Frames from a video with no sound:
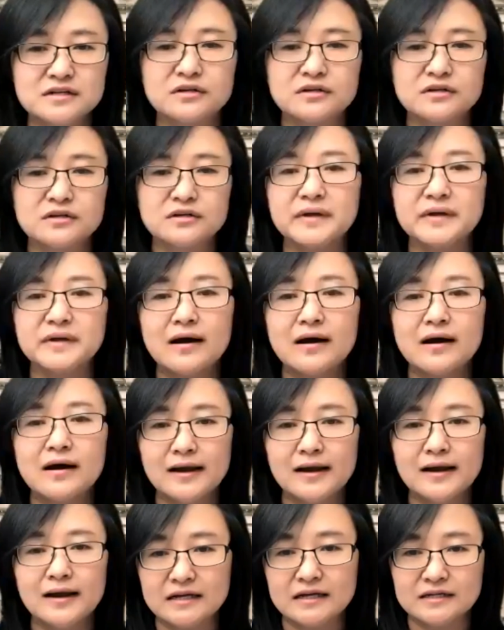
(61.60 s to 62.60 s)
going to be a
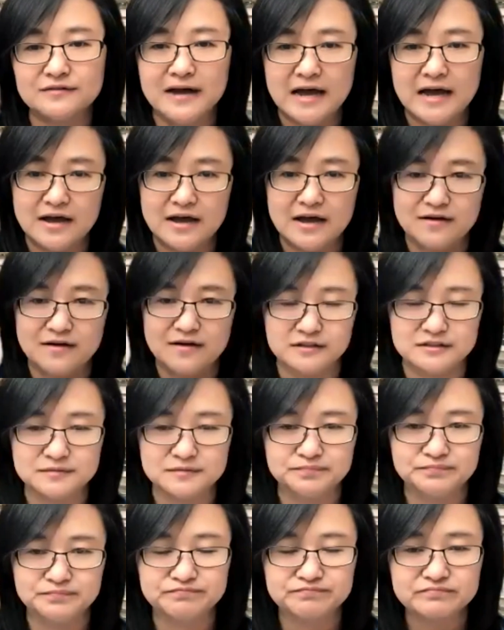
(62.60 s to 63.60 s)
collective effort.
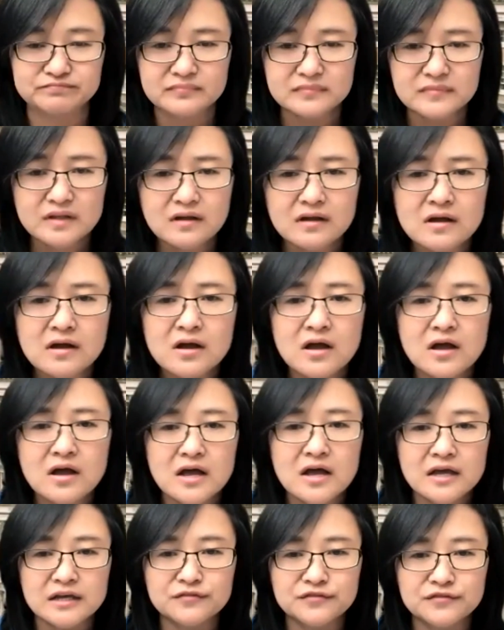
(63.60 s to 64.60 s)

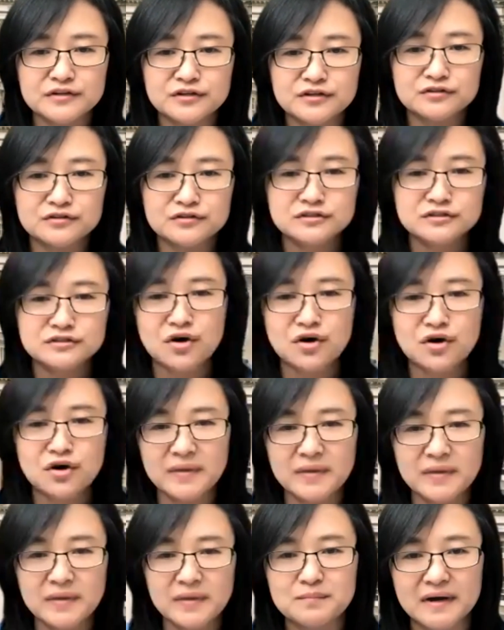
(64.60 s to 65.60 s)
If you don't know
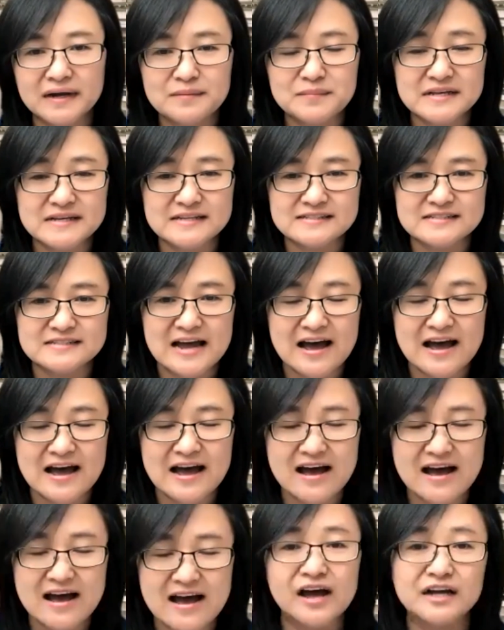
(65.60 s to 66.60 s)
me, my name is
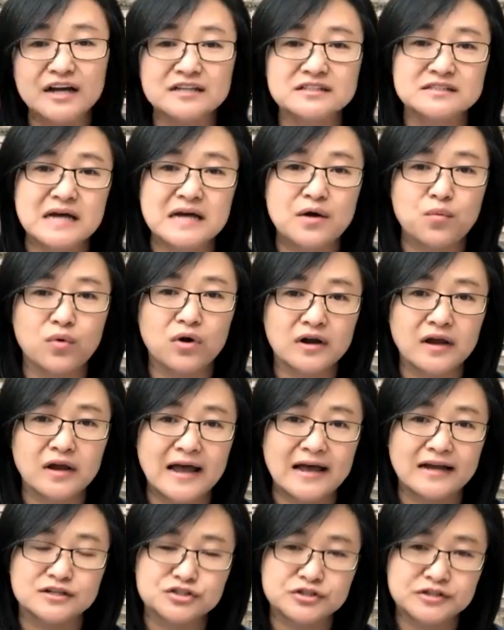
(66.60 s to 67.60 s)
Na, and I work
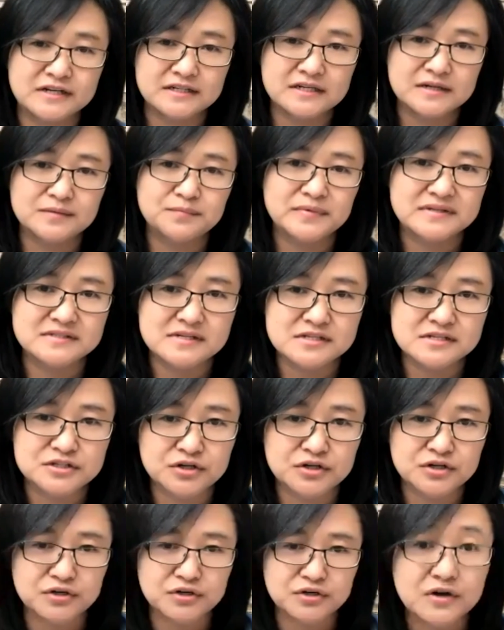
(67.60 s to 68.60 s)
at Trinity Business
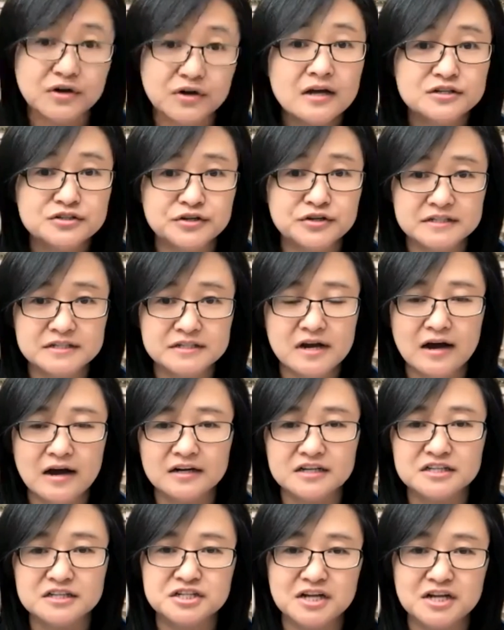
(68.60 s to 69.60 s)
School, Trinity
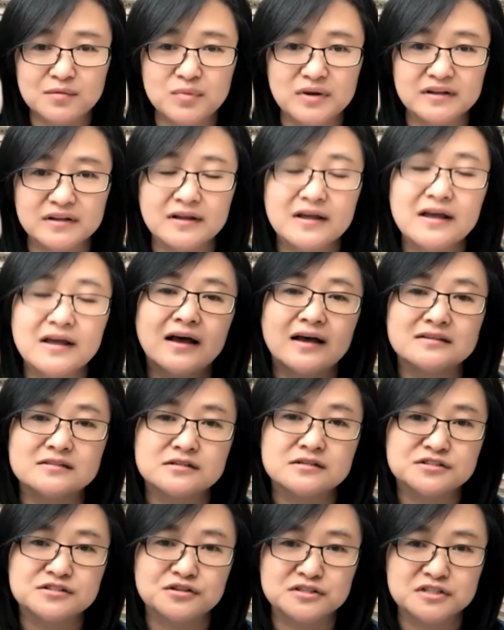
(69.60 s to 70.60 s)
College Dublin, as
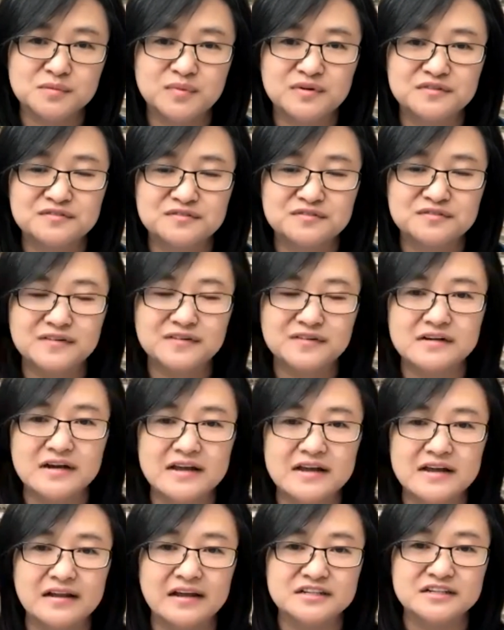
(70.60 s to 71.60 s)
an associate professor
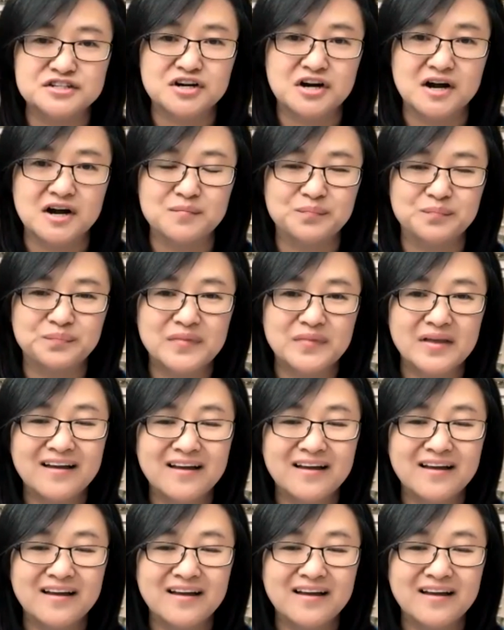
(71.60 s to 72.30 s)
in HRM.